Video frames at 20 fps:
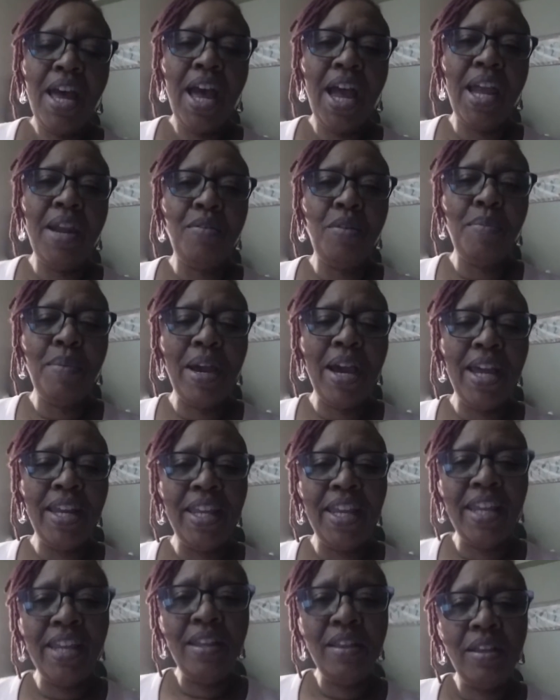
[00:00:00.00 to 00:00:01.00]
Hi,
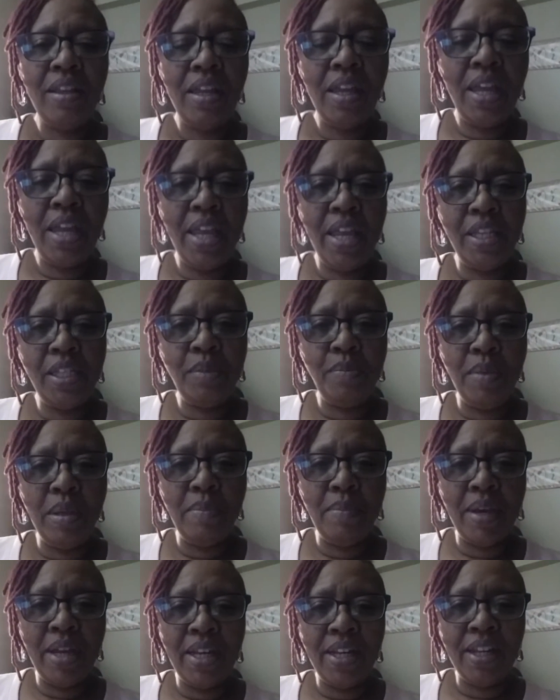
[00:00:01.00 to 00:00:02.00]
everybody. It's
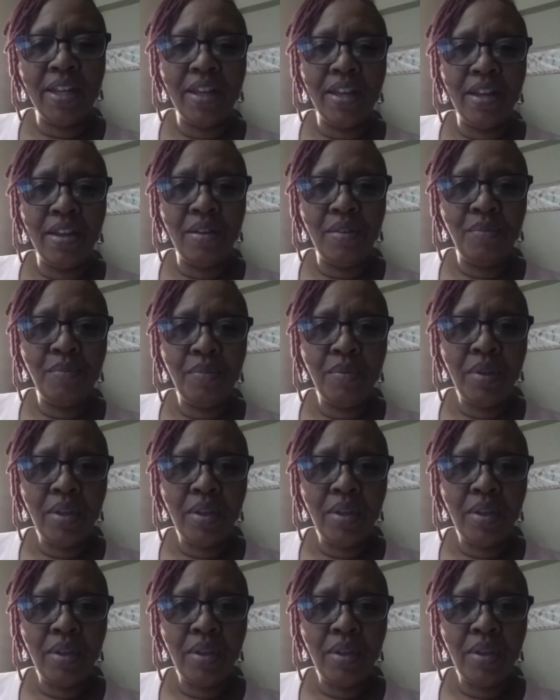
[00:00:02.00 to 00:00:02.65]
me, Monica.